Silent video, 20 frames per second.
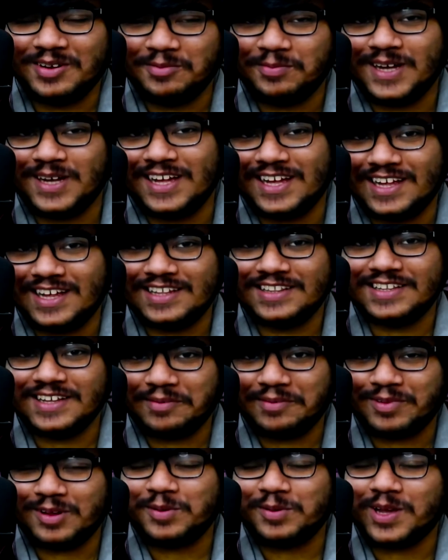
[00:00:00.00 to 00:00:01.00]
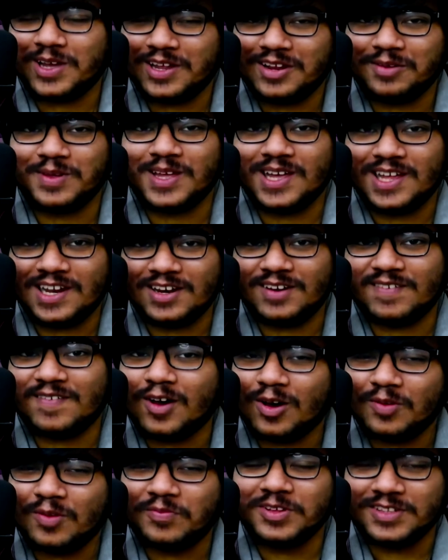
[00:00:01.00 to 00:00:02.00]
but there probably gonna be a lot of
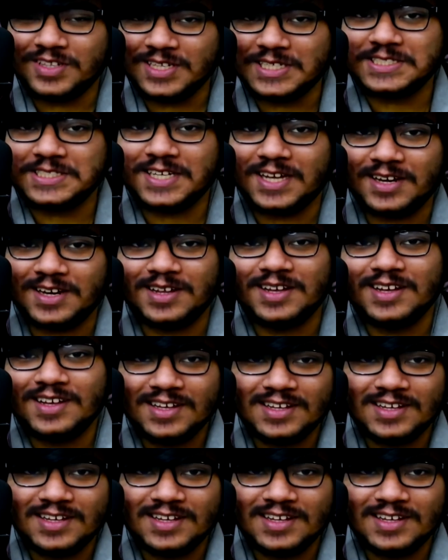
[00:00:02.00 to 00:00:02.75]
opposition